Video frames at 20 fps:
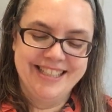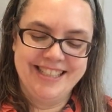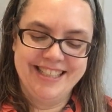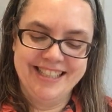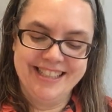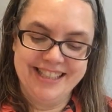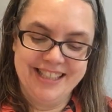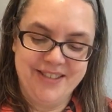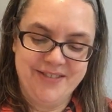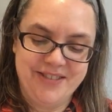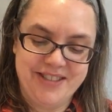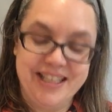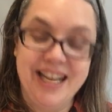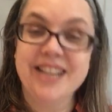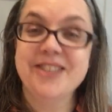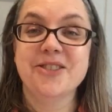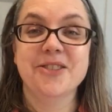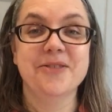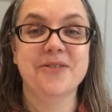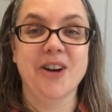she lives
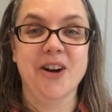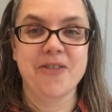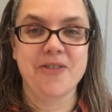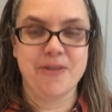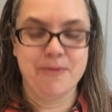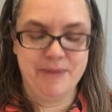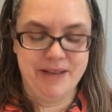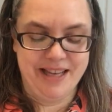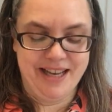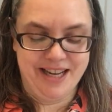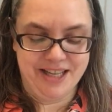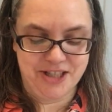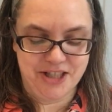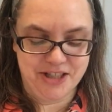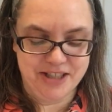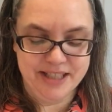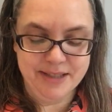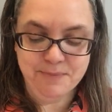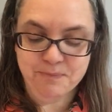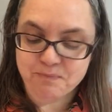not too far from me,
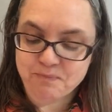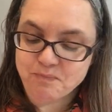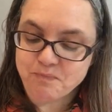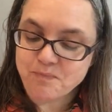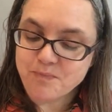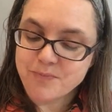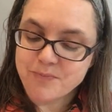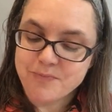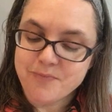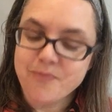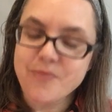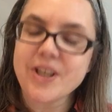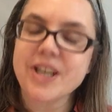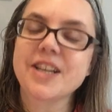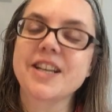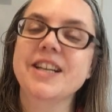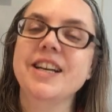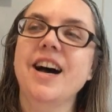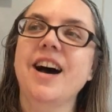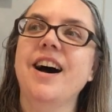actually.
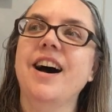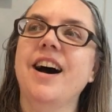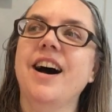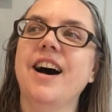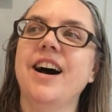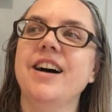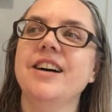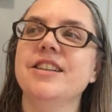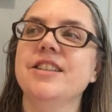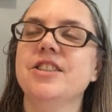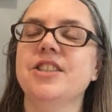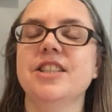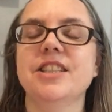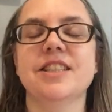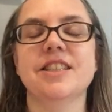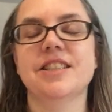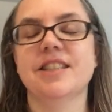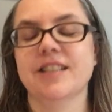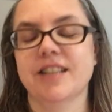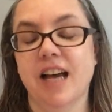Uh,
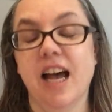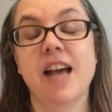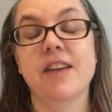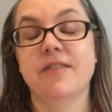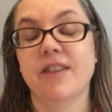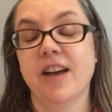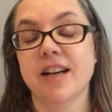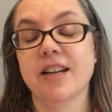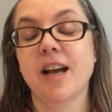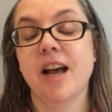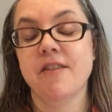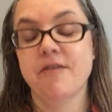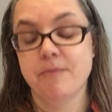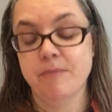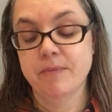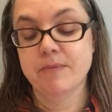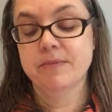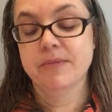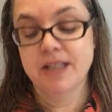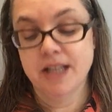she is, I've, I've,
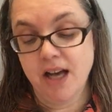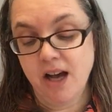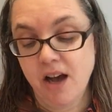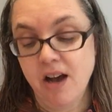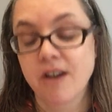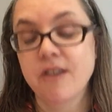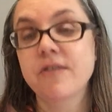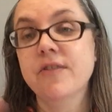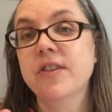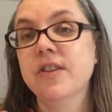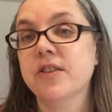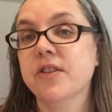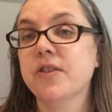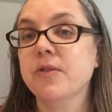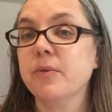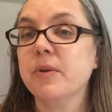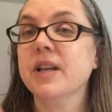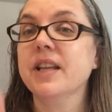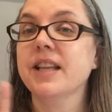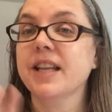of the
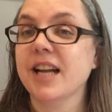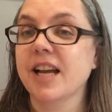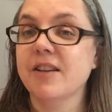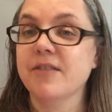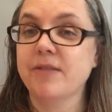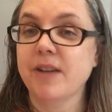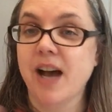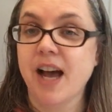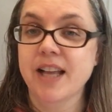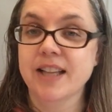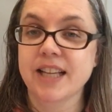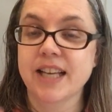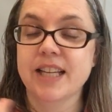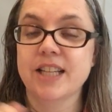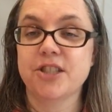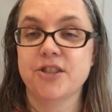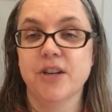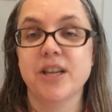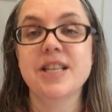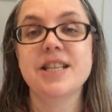three that I've
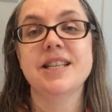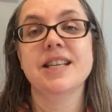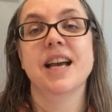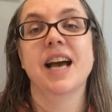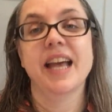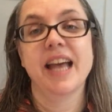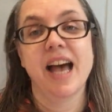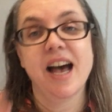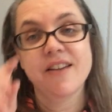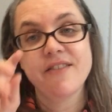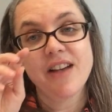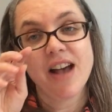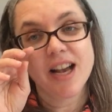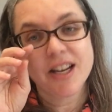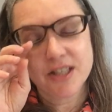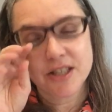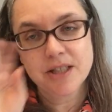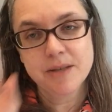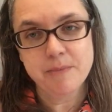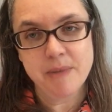highlighted, Tracy I have
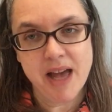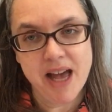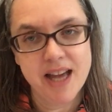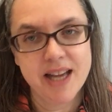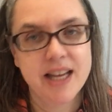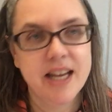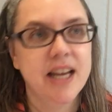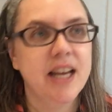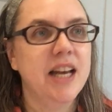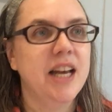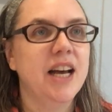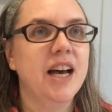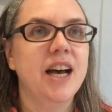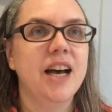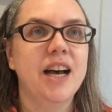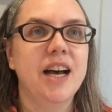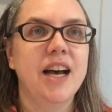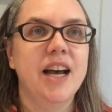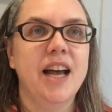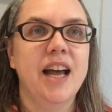actually met,
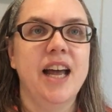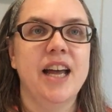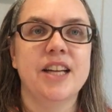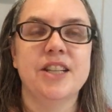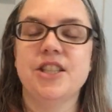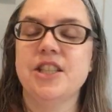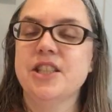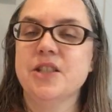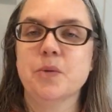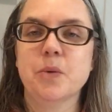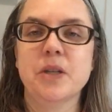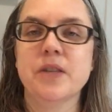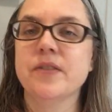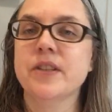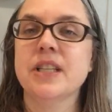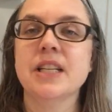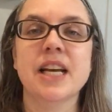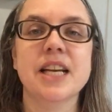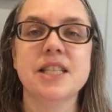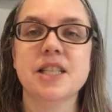and she is one
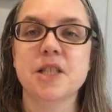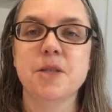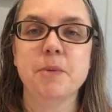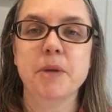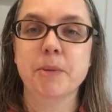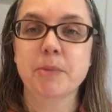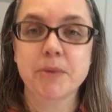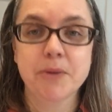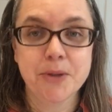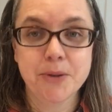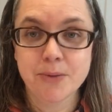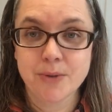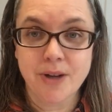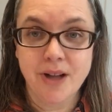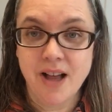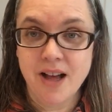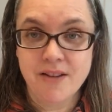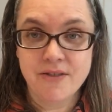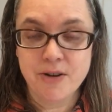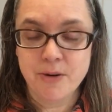of the nicest people you
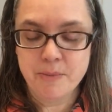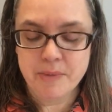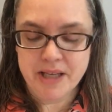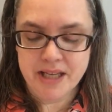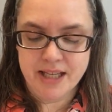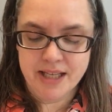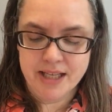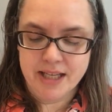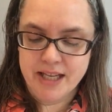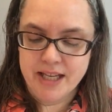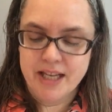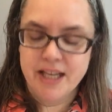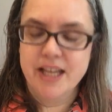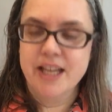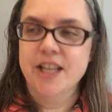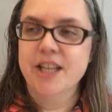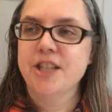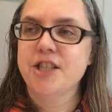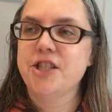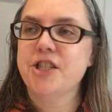will ever meet.
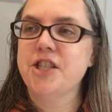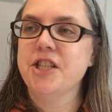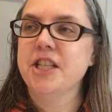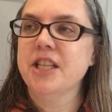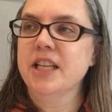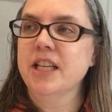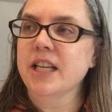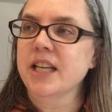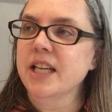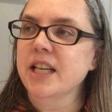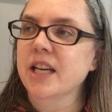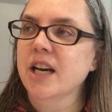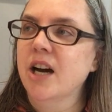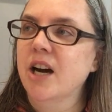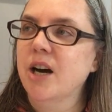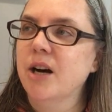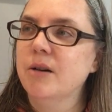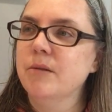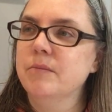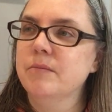She,
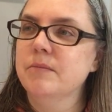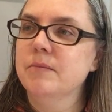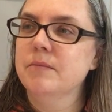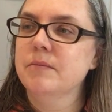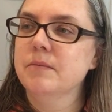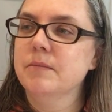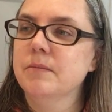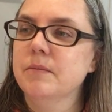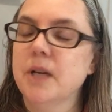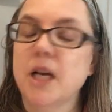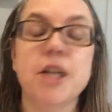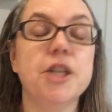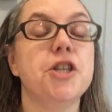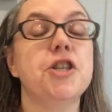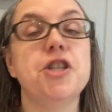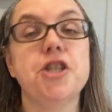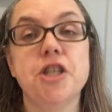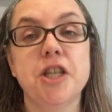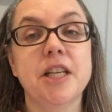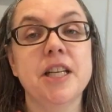um,
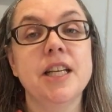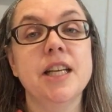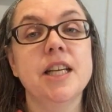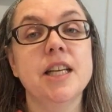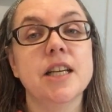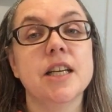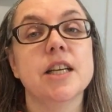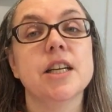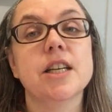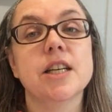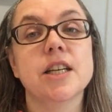she